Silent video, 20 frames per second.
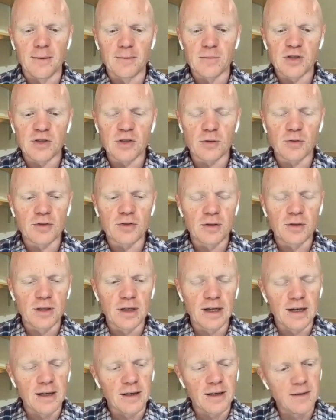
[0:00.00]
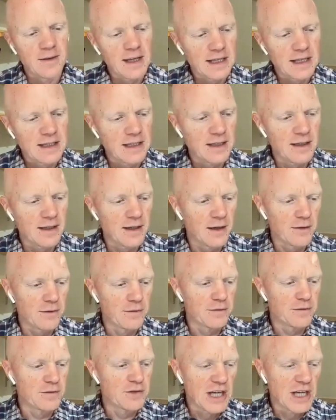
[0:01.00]
So the idea
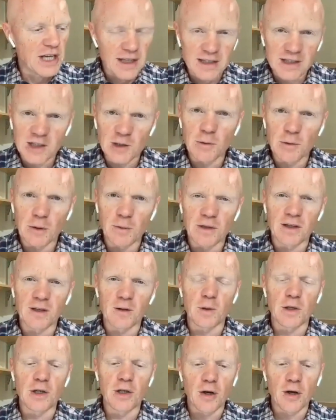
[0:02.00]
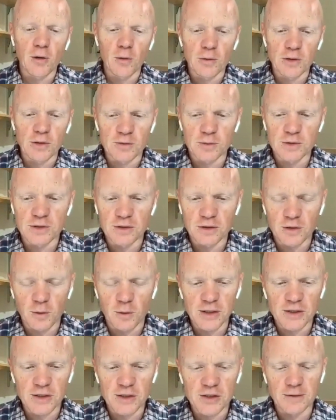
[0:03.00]
of challenging what we think we know, which was your
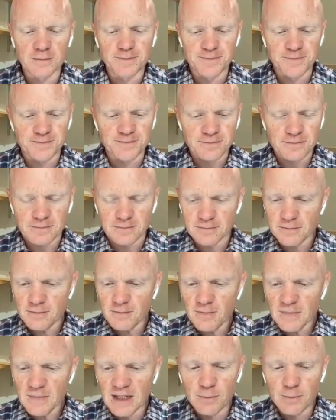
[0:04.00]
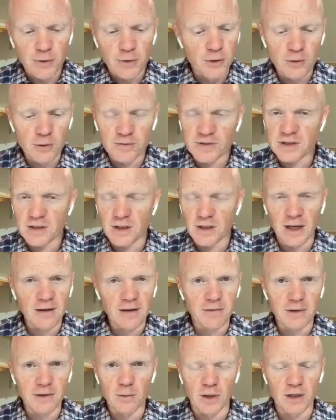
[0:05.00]
question, it behooves
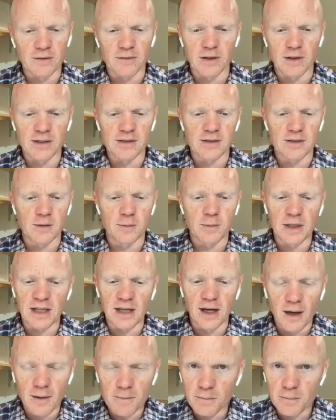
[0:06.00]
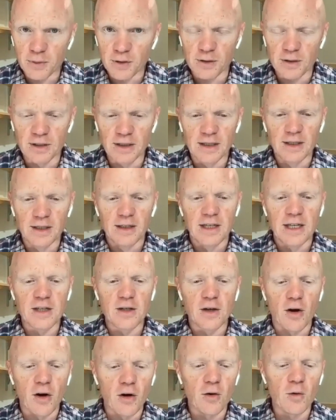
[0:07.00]
every one of us to be humble and
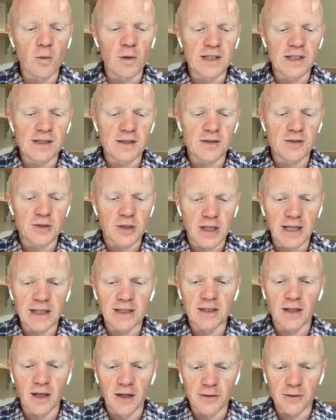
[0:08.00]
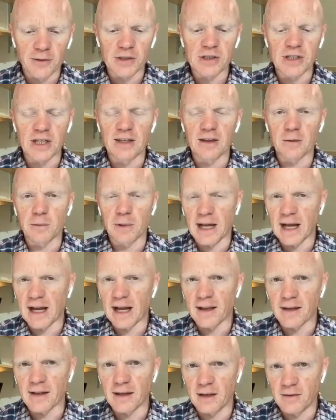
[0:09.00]
always trying to understand the
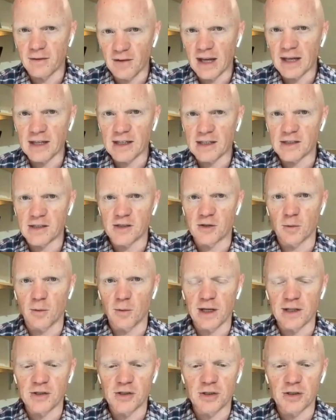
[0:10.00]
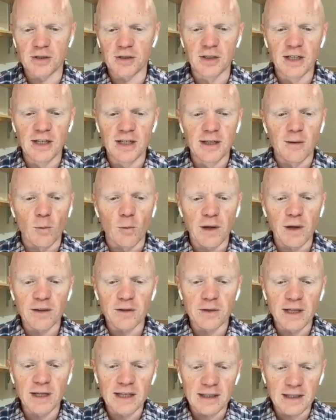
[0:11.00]
reality of any situation, whether
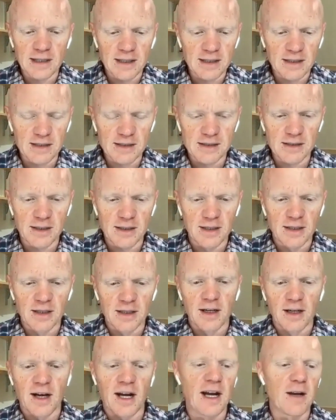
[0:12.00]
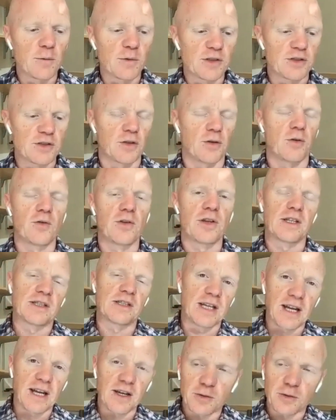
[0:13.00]
it is, I was told that
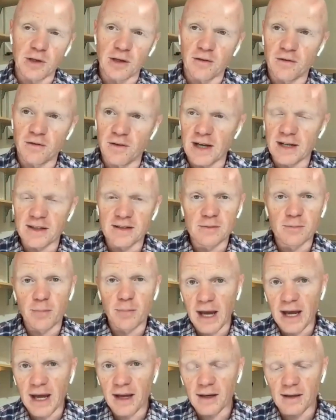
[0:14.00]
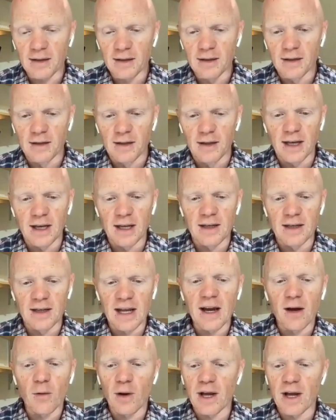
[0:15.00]
saturated fat is bad, and
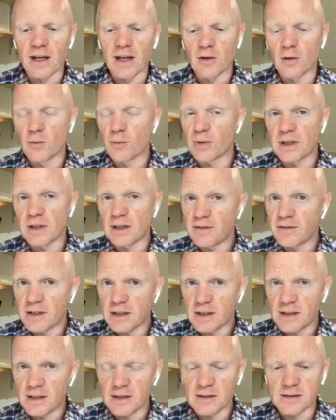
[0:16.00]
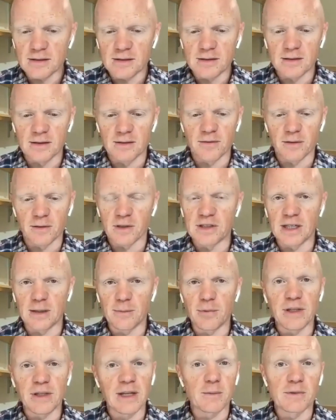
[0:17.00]
now I don't believe that it is. For
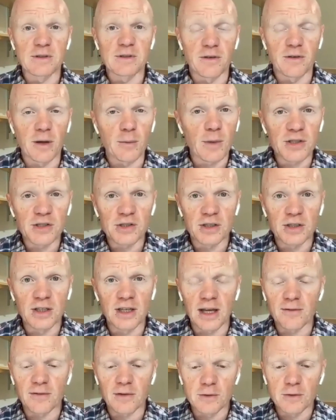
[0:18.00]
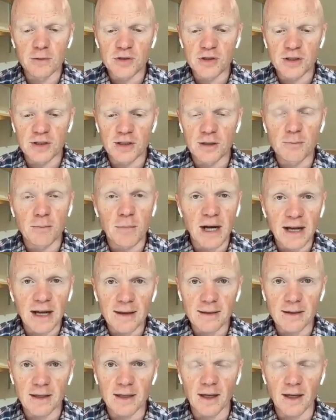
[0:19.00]
example, that was very much an evolution in my
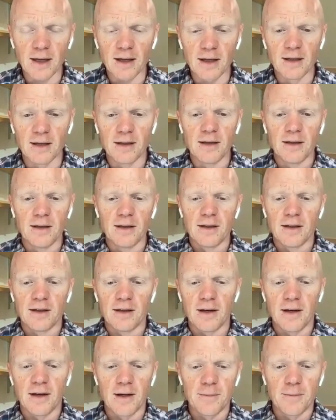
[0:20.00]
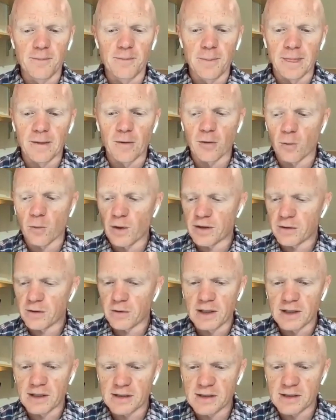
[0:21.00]
thinking, or whether
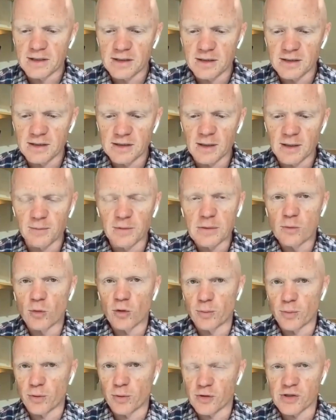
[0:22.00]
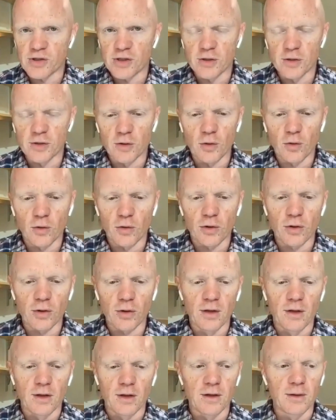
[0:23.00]
it is something more personal or
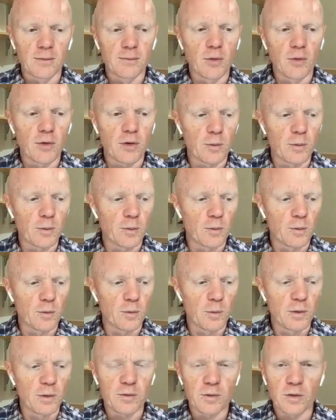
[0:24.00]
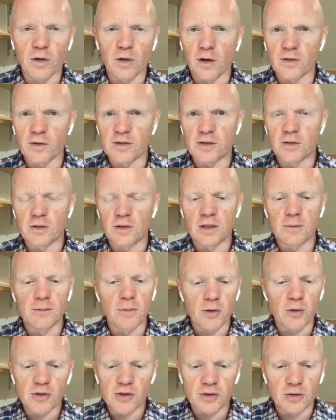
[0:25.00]
more with regards to the
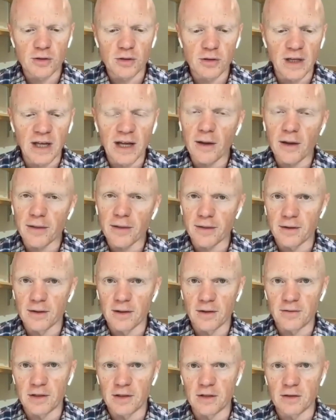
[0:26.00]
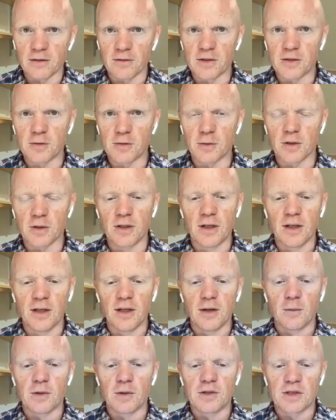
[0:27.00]
emotional health of an individual,
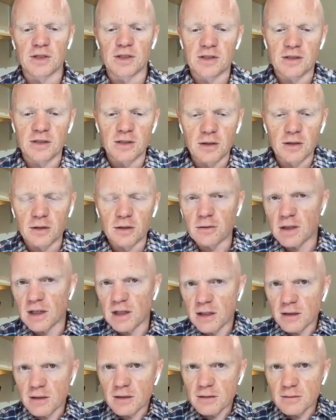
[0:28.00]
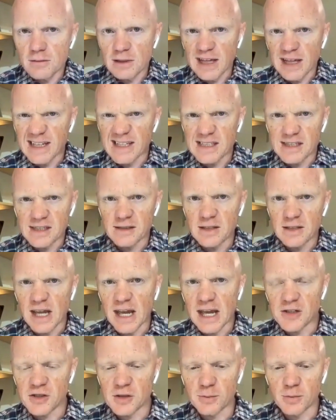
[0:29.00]
which is, a little less
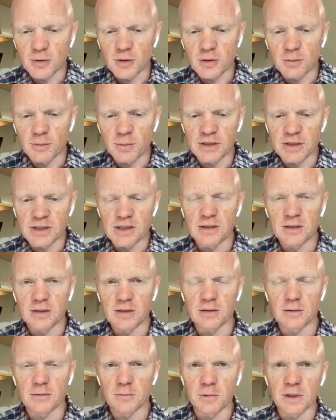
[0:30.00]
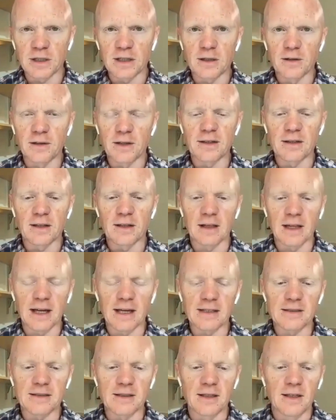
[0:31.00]
tangible, but still real
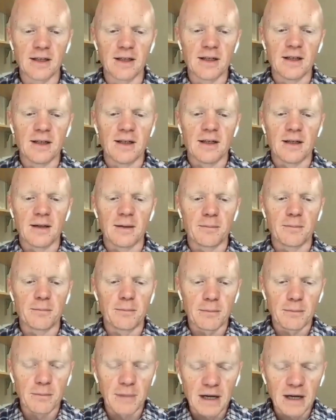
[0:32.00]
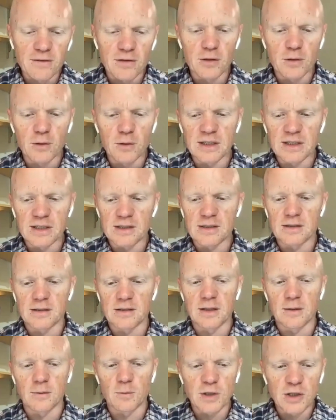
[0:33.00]
nonetheless. My view is
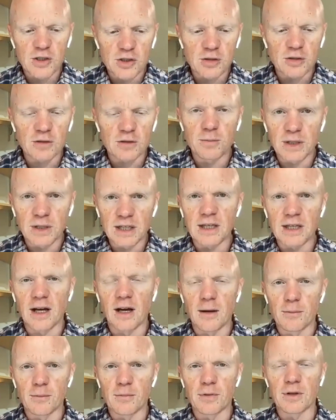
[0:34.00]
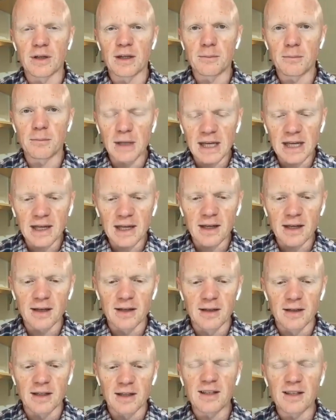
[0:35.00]
that we should be humble and meek.
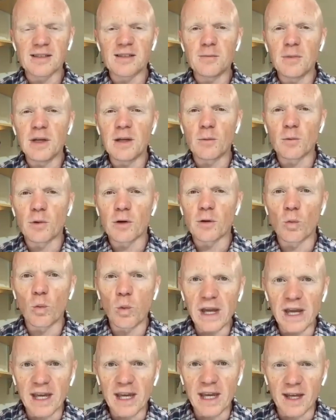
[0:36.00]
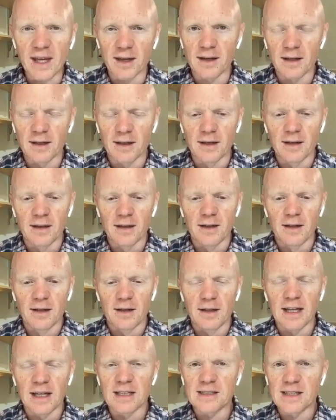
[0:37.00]
That doesn't mean we're weak.
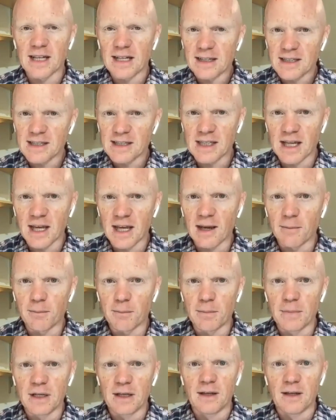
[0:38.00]
That's not the same.